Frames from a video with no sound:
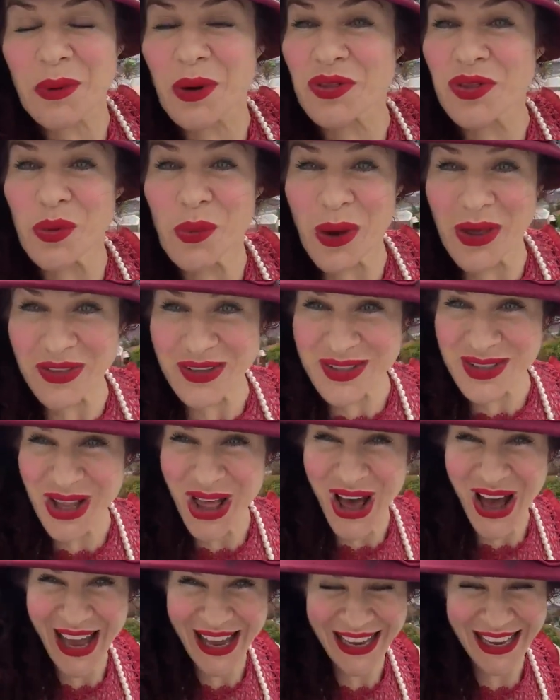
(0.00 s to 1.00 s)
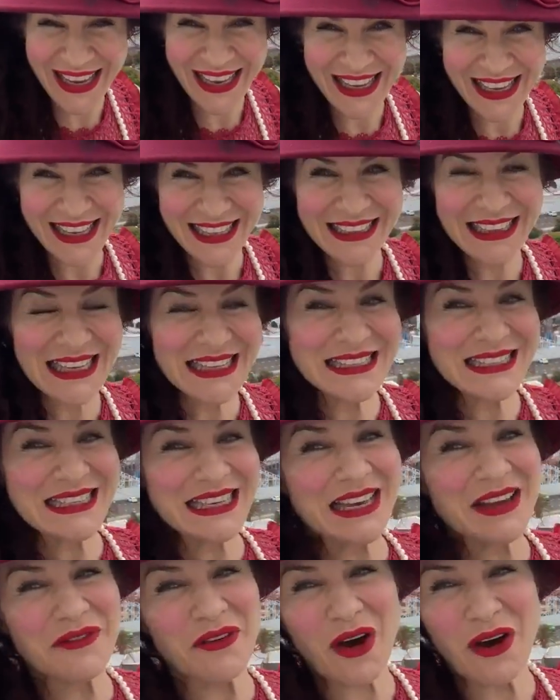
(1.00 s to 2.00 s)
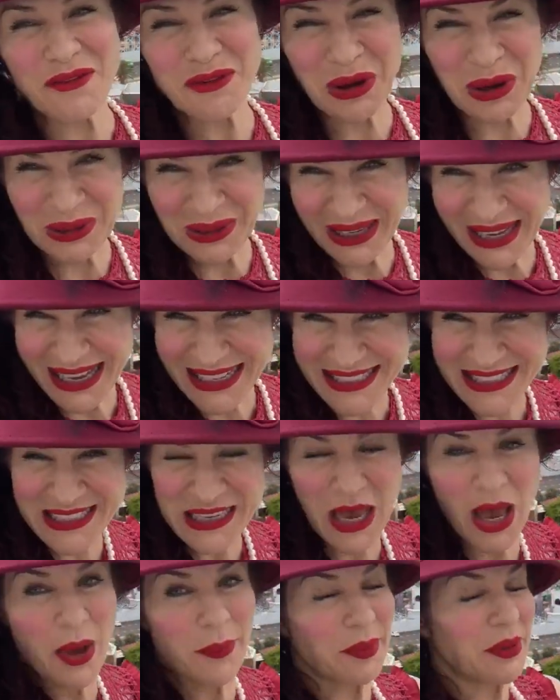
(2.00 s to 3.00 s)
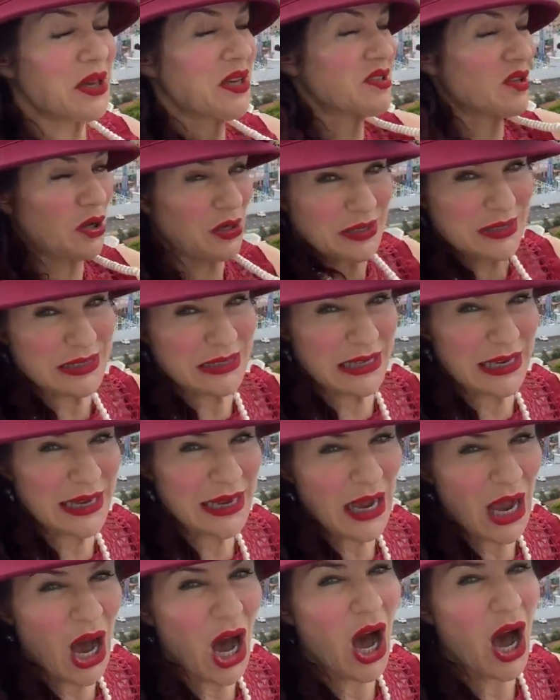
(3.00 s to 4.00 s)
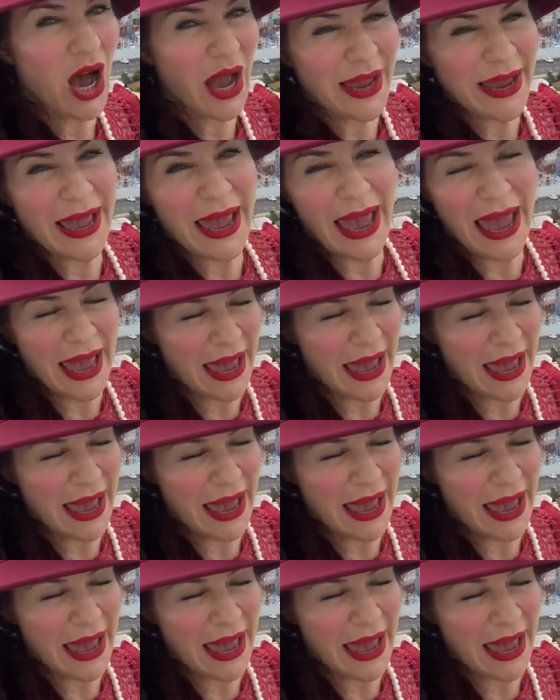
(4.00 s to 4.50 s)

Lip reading: what the weather's like. Let's see if I've got guts. Because honestly, I'm